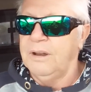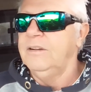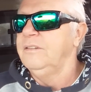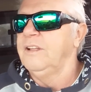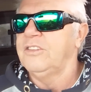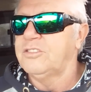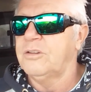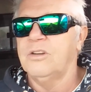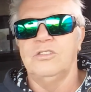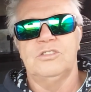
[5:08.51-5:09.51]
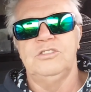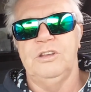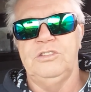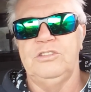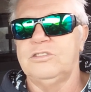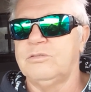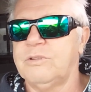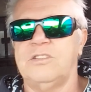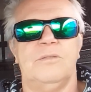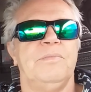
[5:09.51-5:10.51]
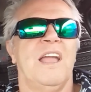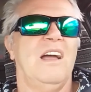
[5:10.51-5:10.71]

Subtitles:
you know, and that's because Jesus is risen.